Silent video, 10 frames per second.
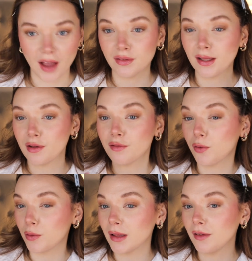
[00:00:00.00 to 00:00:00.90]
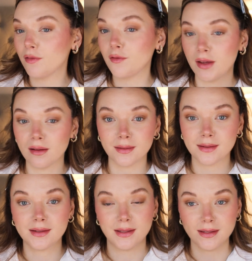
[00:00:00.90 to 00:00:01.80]
I feel like the formula
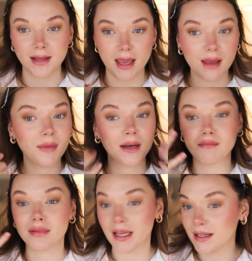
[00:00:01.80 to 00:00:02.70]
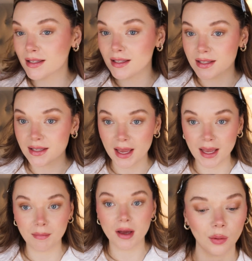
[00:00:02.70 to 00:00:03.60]
feels the same and blends the
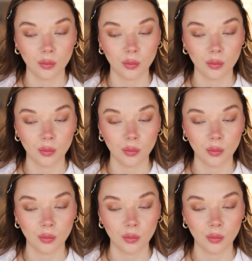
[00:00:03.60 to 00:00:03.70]
same.